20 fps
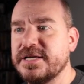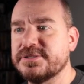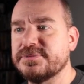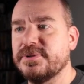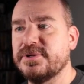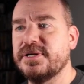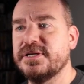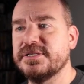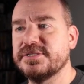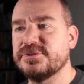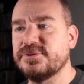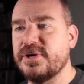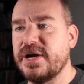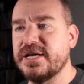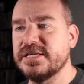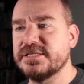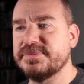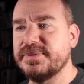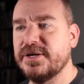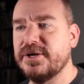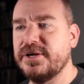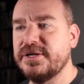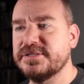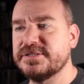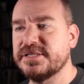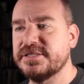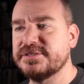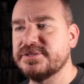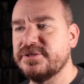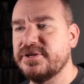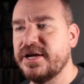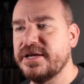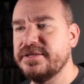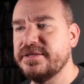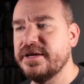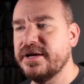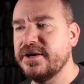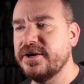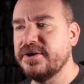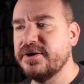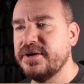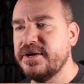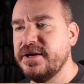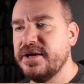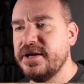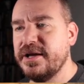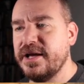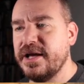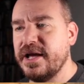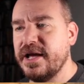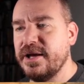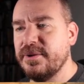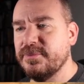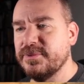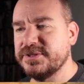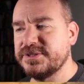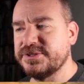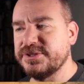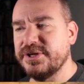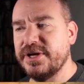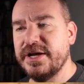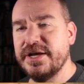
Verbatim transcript: password is Raspberry. It says it right there. And once you're